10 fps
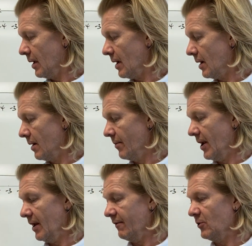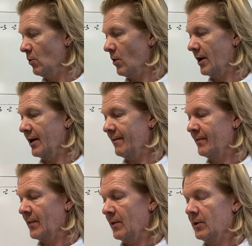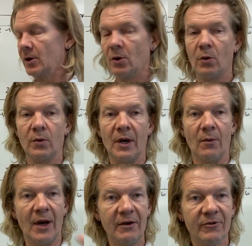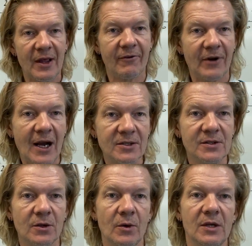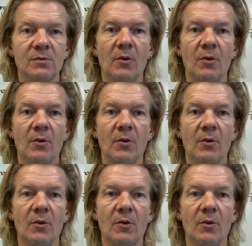And if you want to, get ready for that fractions quiz,